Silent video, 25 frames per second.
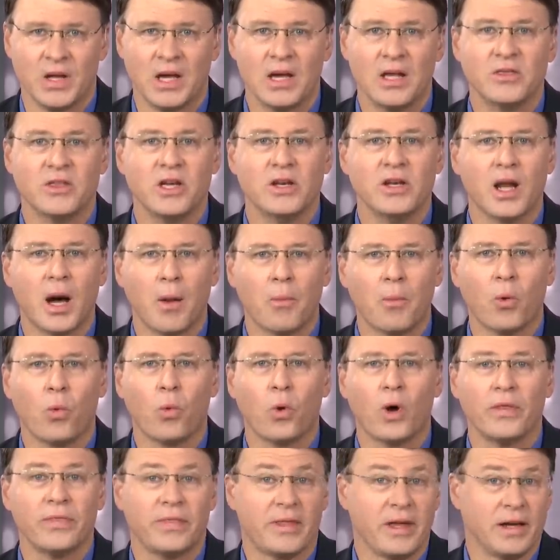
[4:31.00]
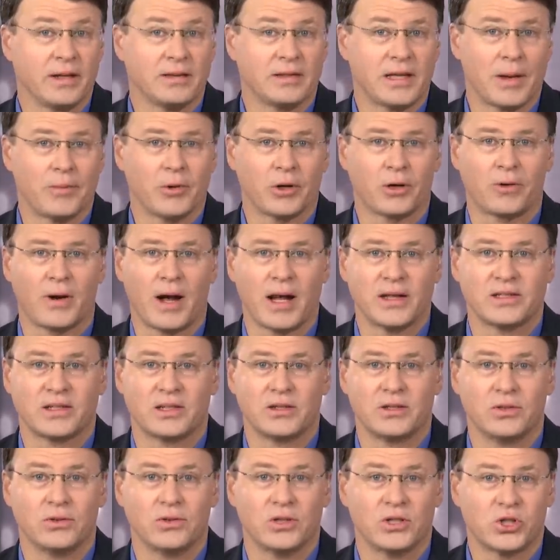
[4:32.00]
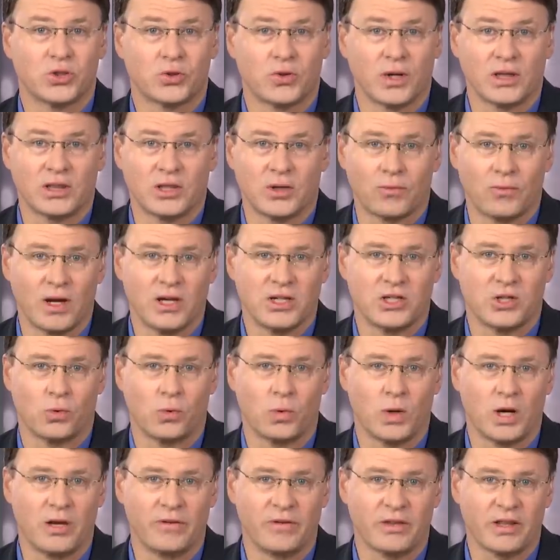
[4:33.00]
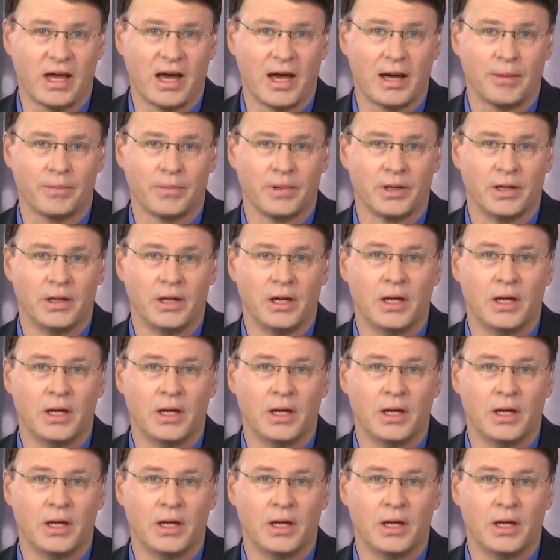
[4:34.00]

The number one thing Democrats could do to shrink the racial wealth gap